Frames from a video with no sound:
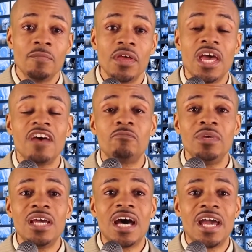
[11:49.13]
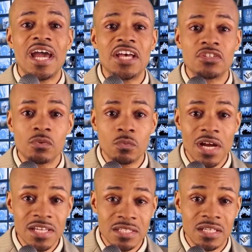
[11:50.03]
The FBI has
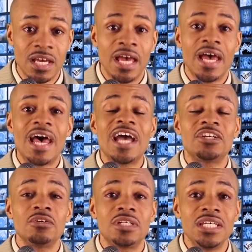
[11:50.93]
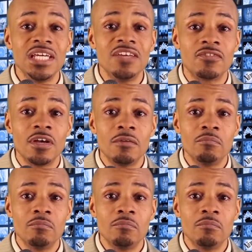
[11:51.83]
arrested actor Keith